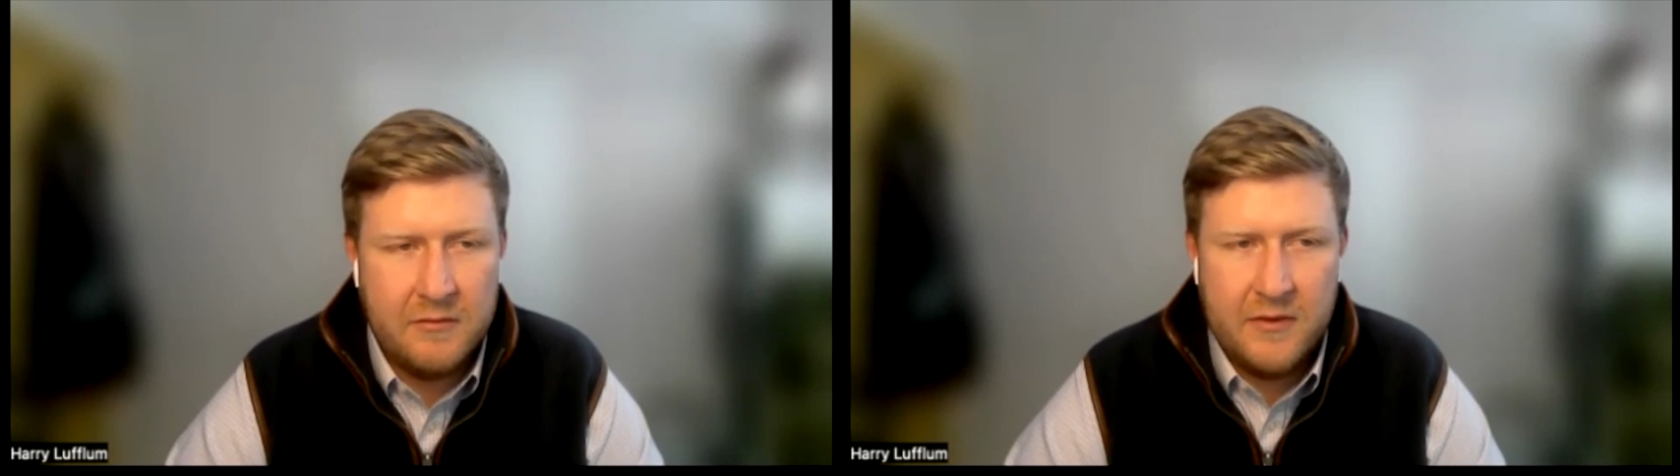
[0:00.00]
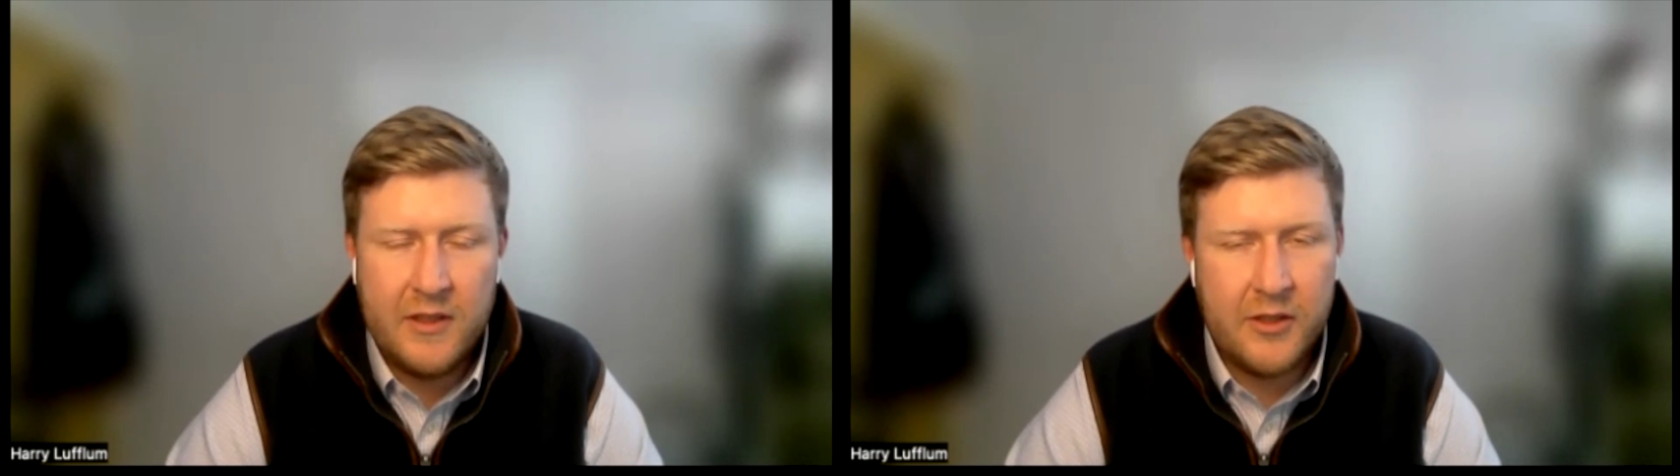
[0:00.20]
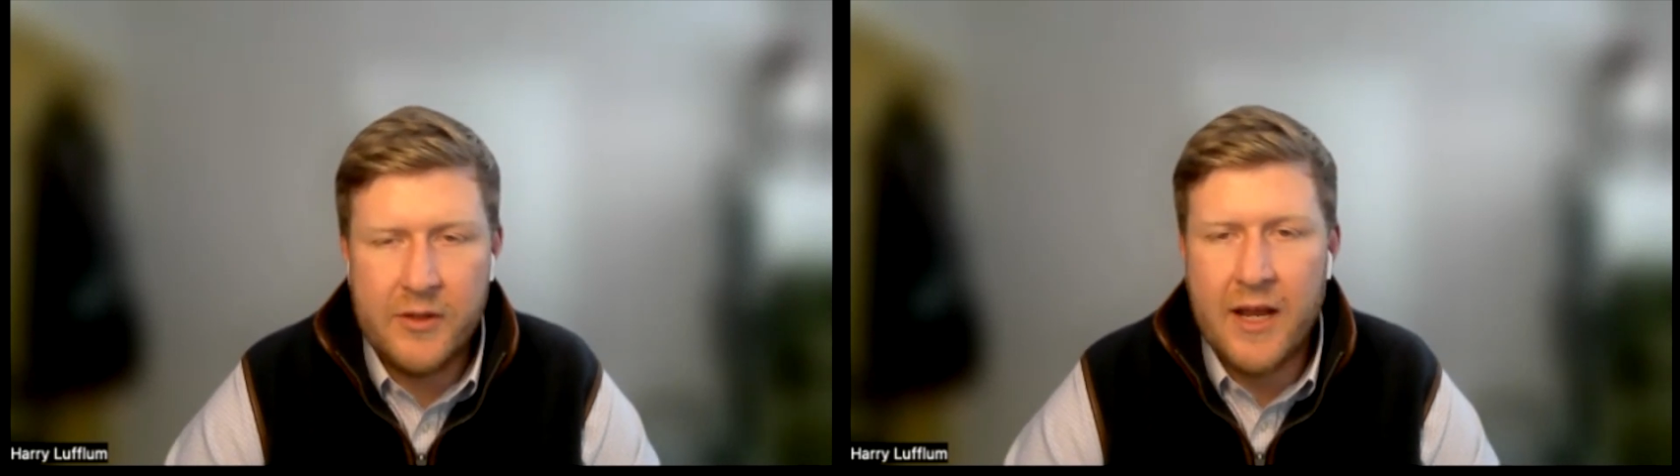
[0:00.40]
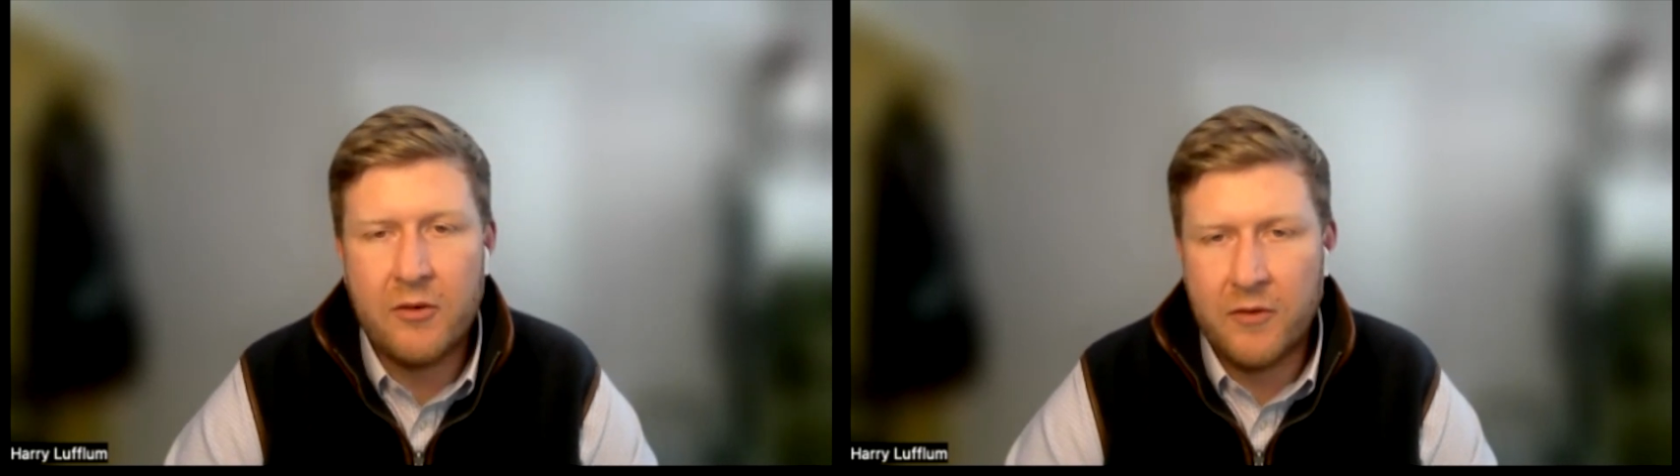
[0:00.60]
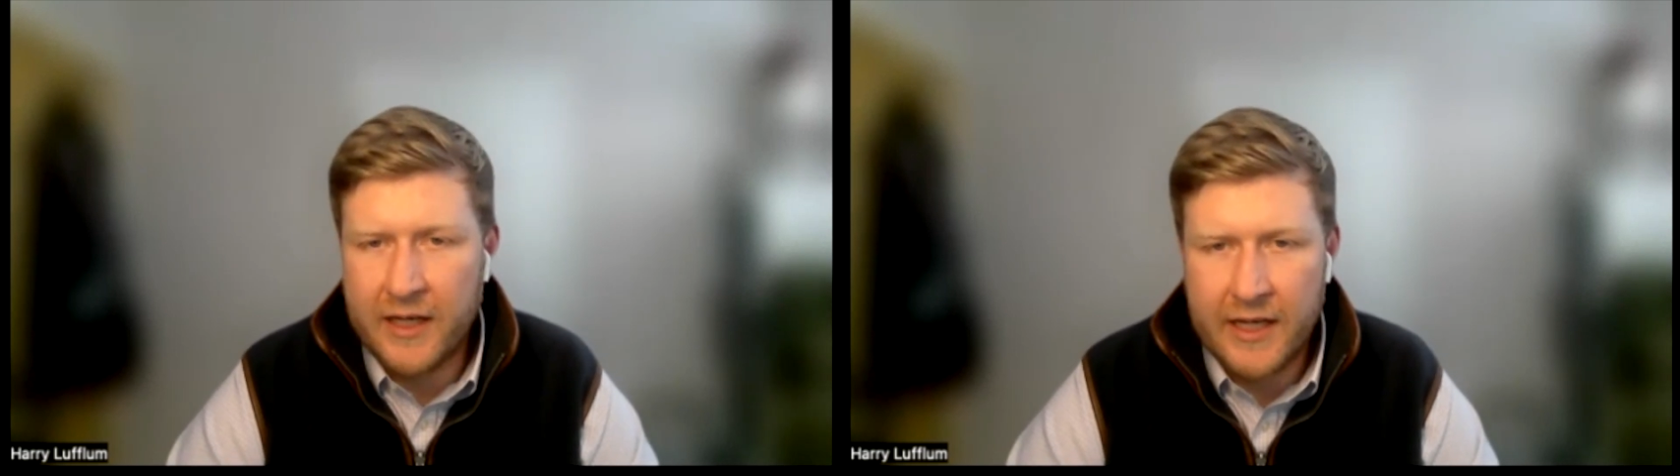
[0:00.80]
You
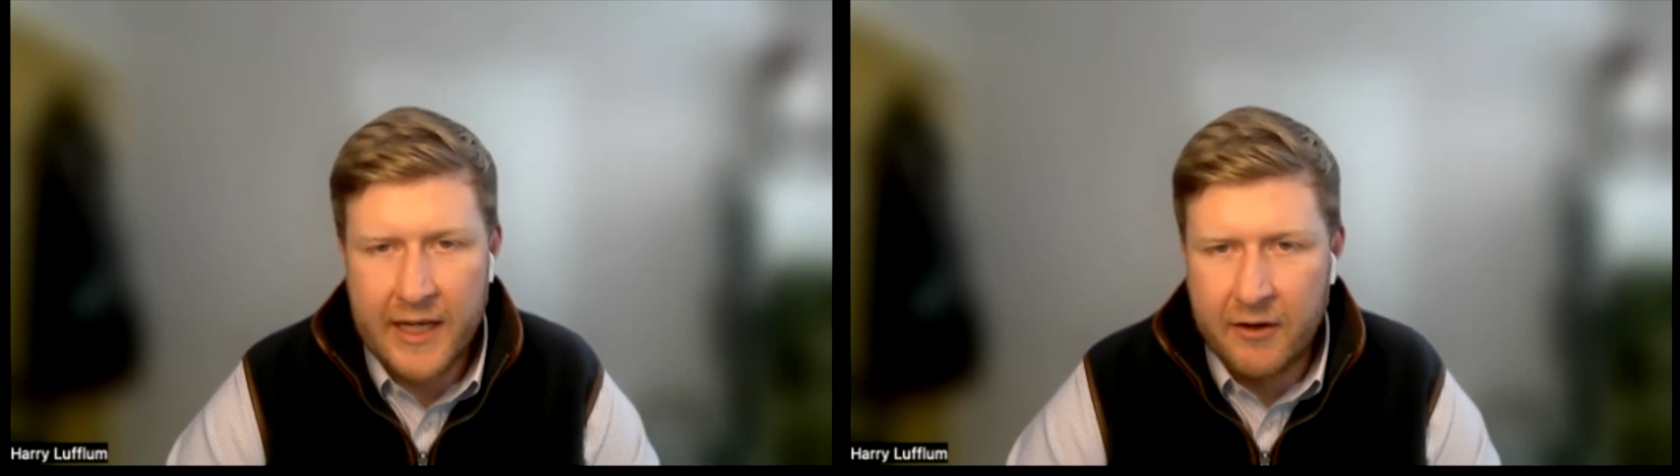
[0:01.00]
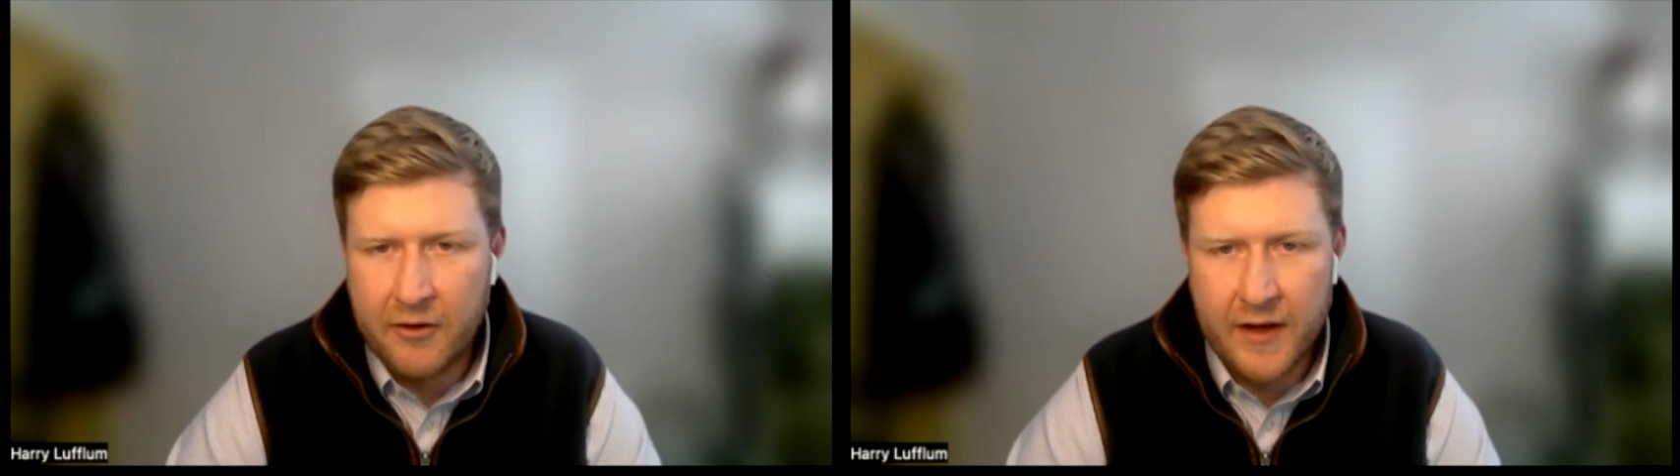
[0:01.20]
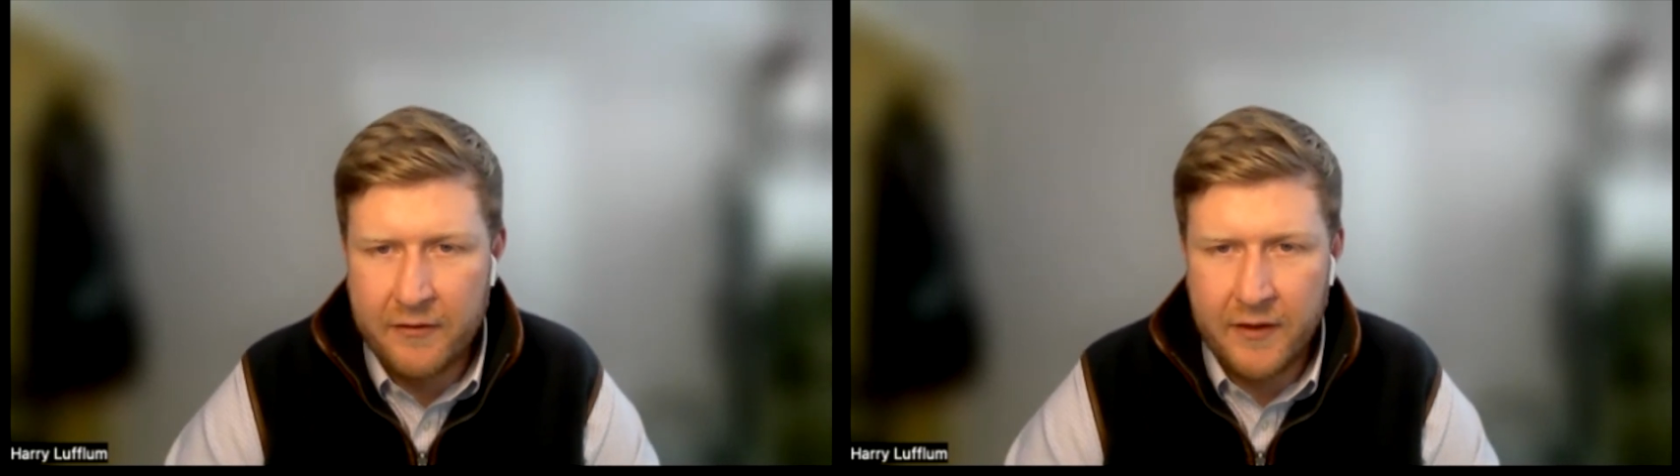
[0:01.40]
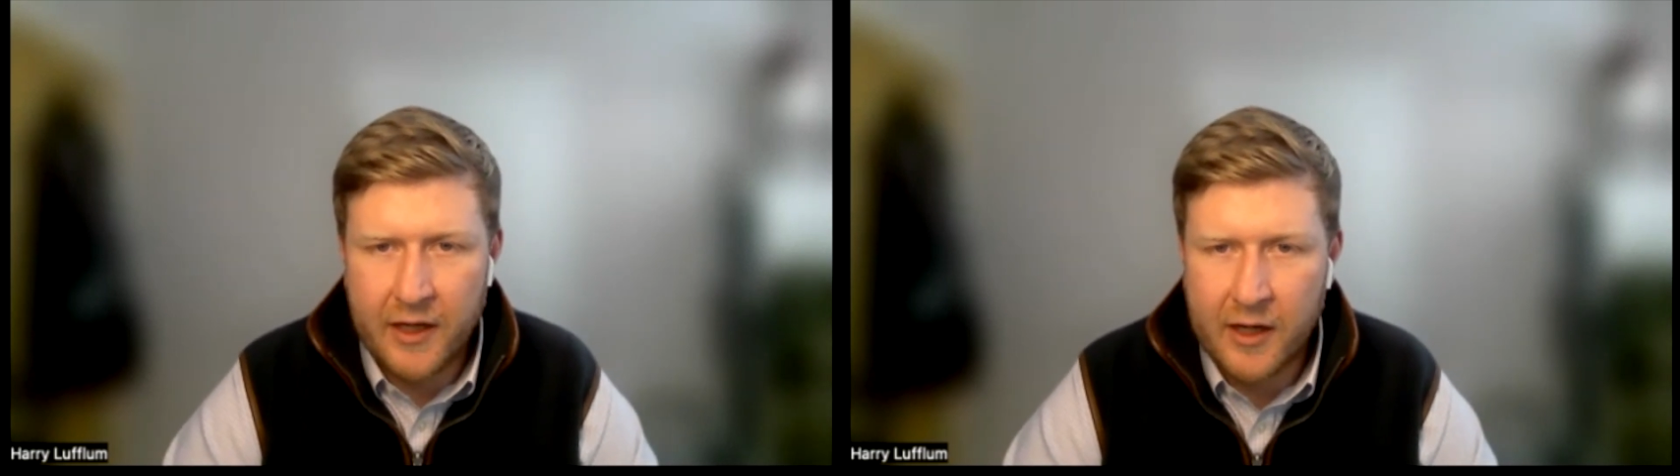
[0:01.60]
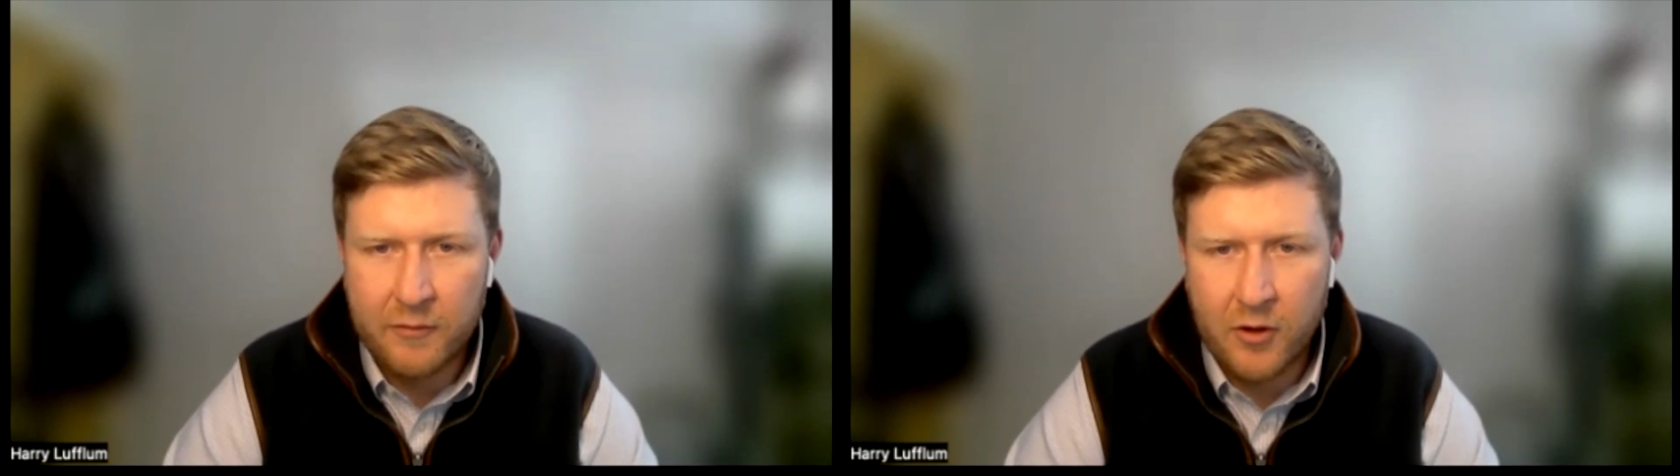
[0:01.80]
never really hear of anything
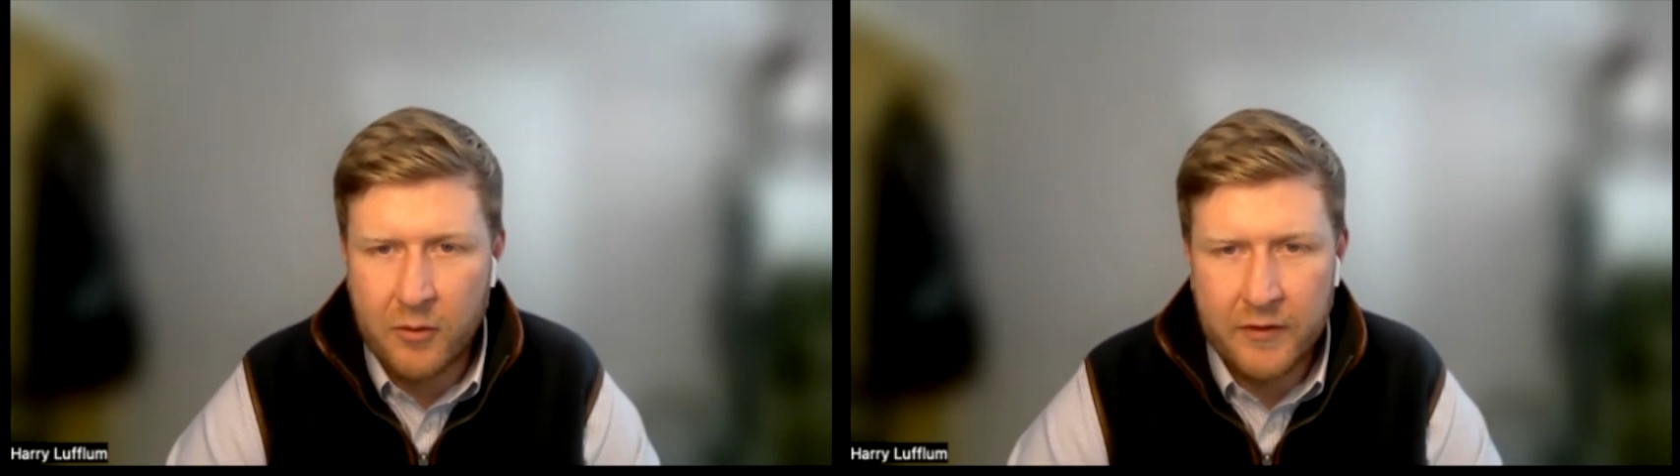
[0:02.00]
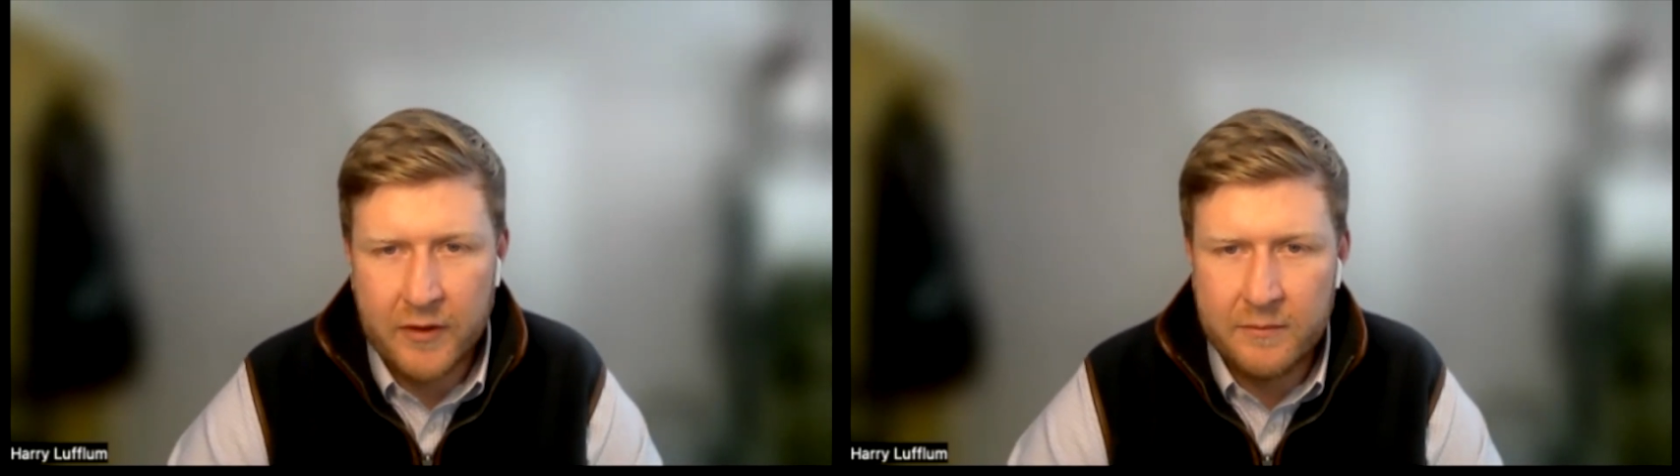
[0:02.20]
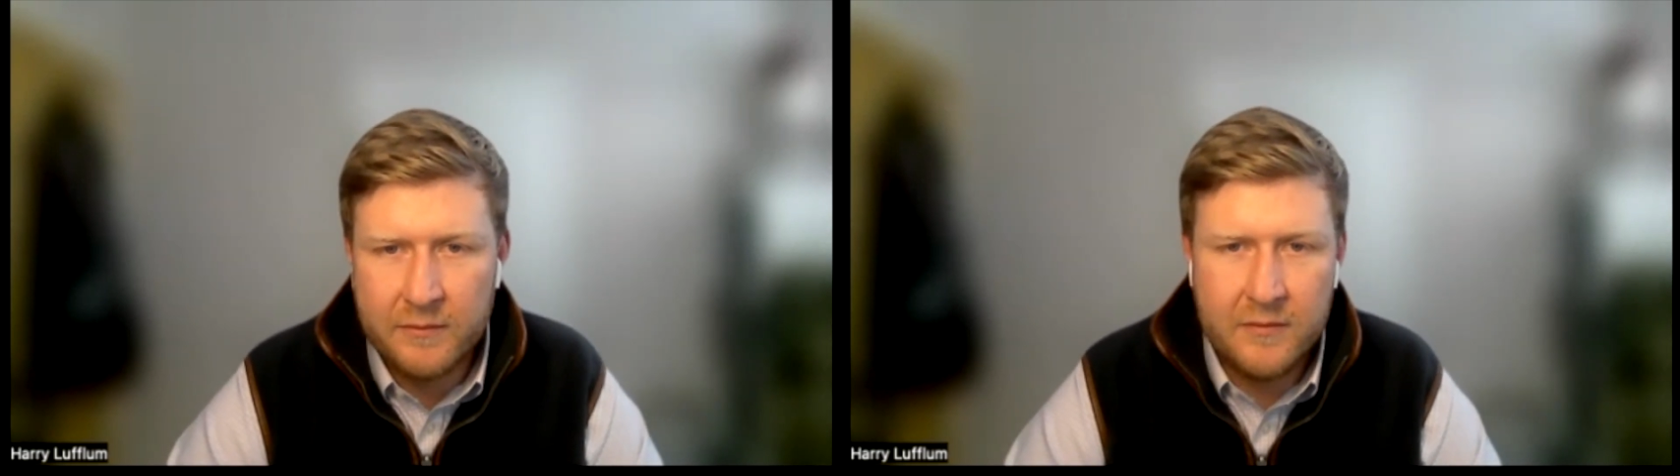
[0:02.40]
going wrong with them.